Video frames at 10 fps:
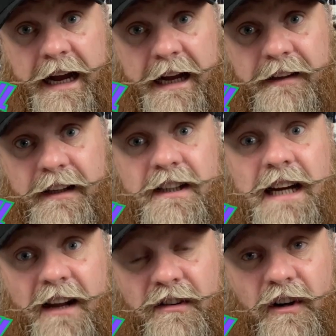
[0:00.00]
and
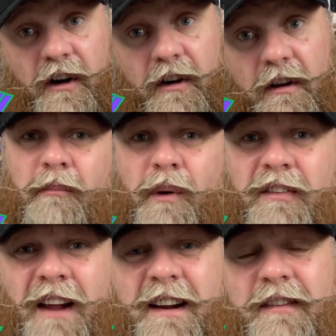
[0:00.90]
castor oil. But I
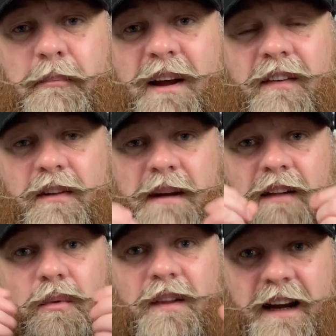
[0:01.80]
said it's a bit of a smell
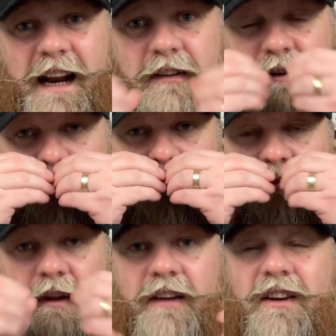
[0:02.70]
to it. It is.
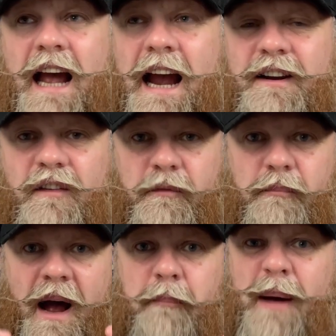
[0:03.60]
It's kind of
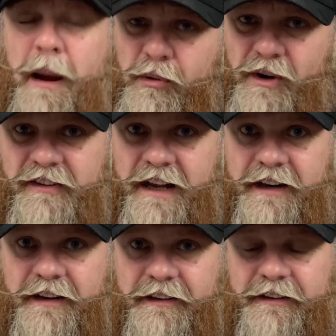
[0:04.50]
a peppery
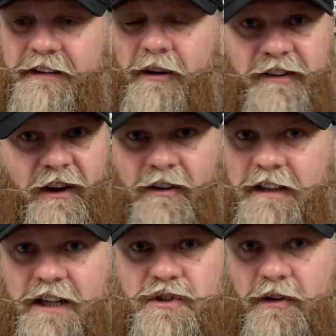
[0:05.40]
scent. Now it's all
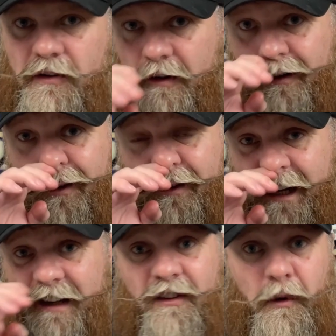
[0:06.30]
natural, so there's nothing
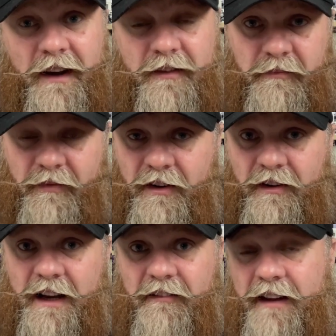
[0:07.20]
added to it to
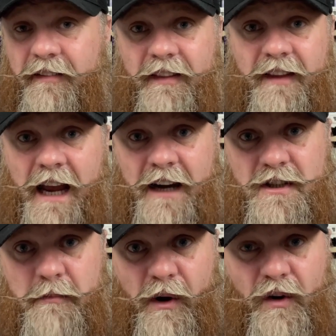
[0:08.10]
give it the
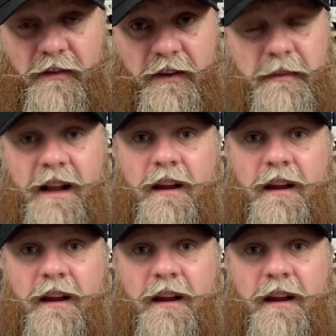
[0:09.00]
extra boost of the smell.